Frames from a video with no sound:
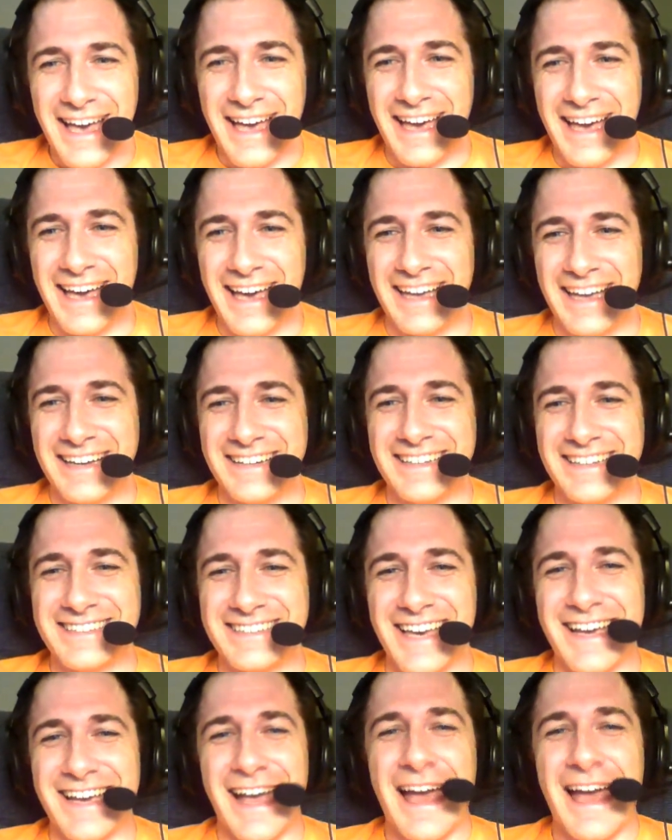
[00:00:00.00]
And it's
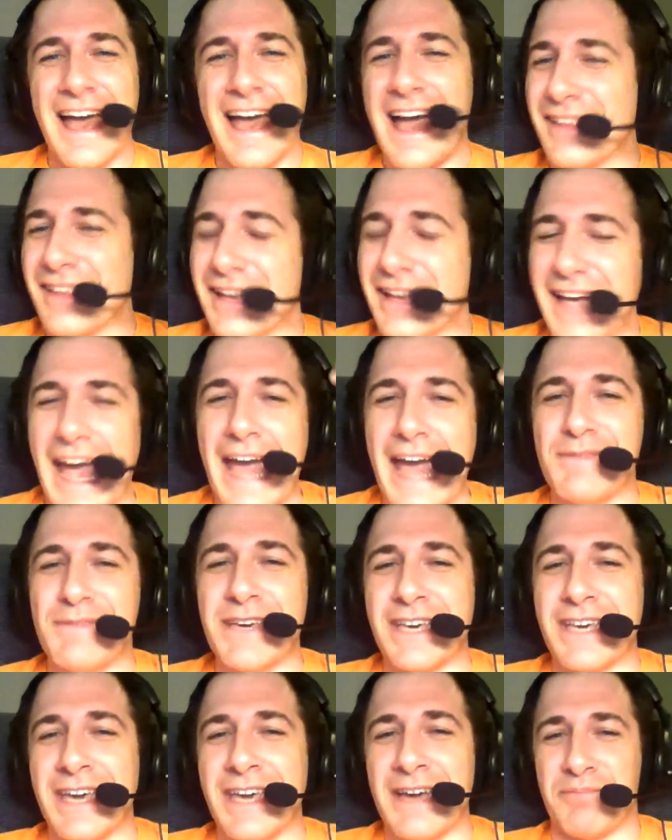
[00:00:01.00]
like, and like Abby
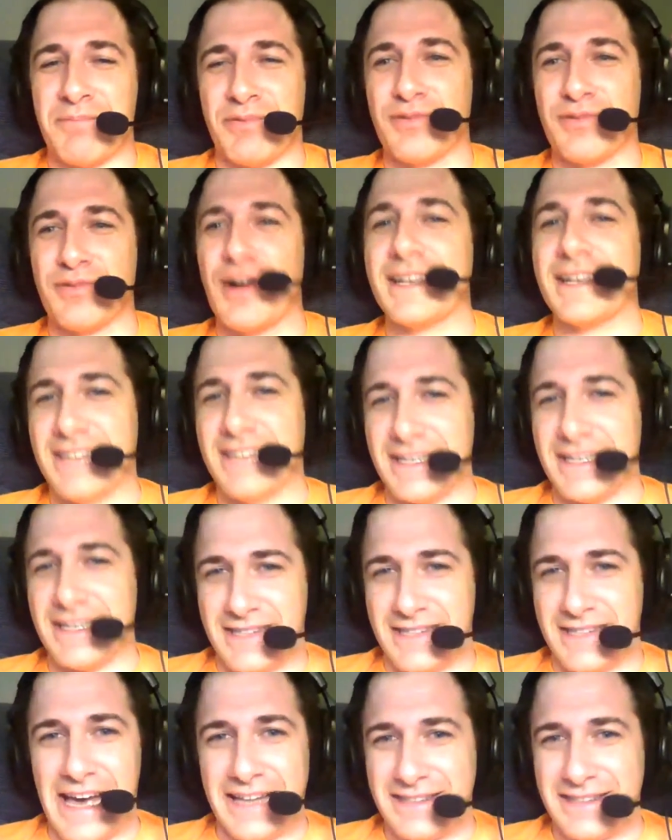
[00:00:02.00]
can't process
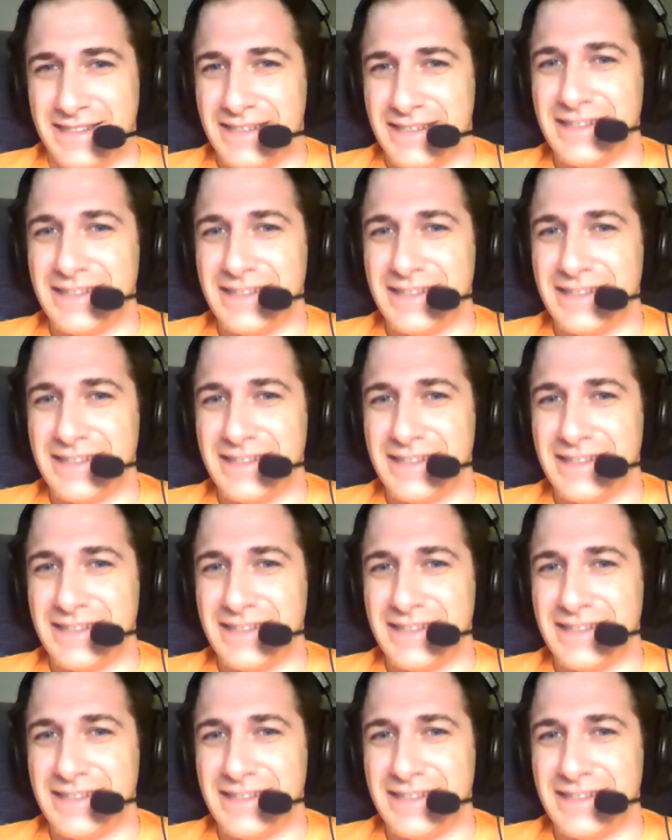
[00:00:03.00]
that.